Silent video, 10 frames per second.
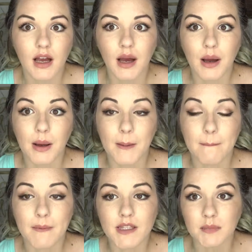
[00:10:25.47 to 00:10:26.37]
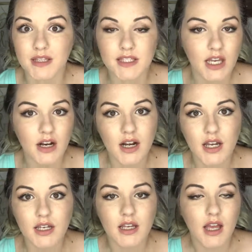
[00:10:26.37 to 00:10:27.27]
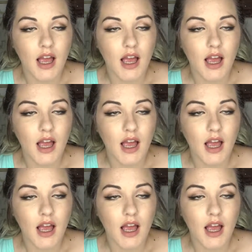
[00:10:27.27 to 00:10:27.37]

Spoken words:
The mascara,